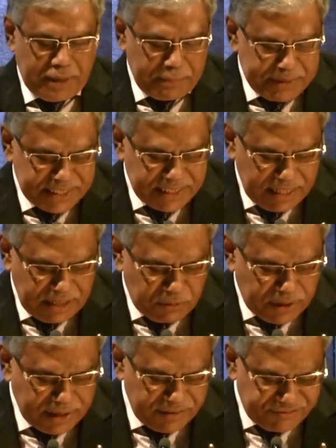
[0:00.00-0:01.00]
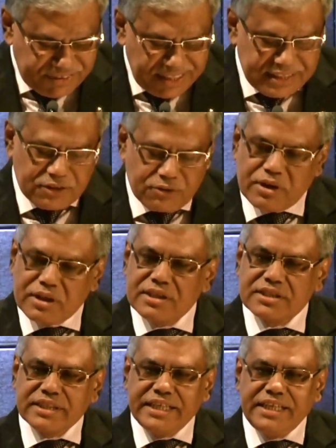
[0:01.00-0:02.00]
But basically what I feel that, okay,
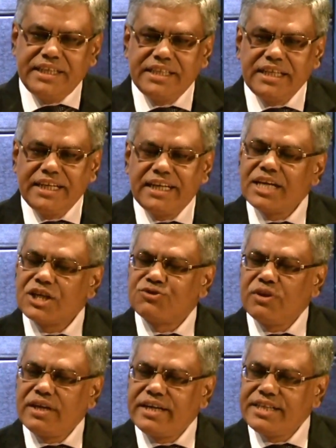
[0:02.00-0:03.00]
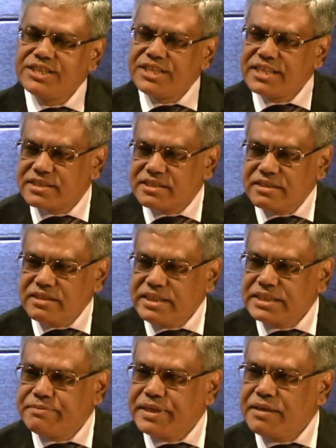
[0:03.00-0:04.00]
this intellectual richness
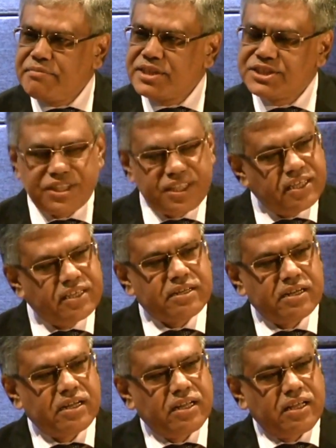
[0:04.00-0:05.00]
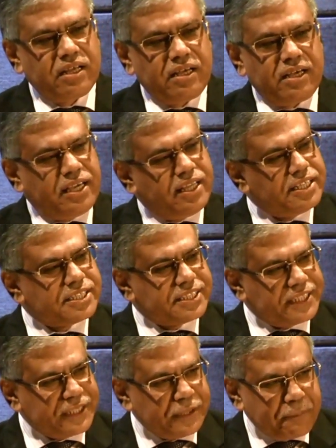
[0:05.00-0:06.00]
is very much here in
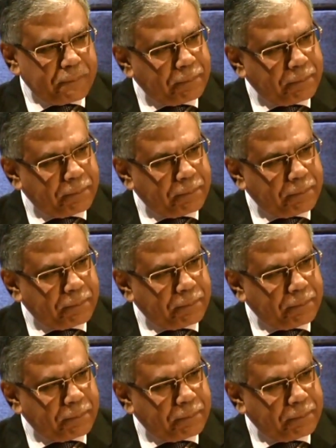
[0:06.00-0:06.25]
this city.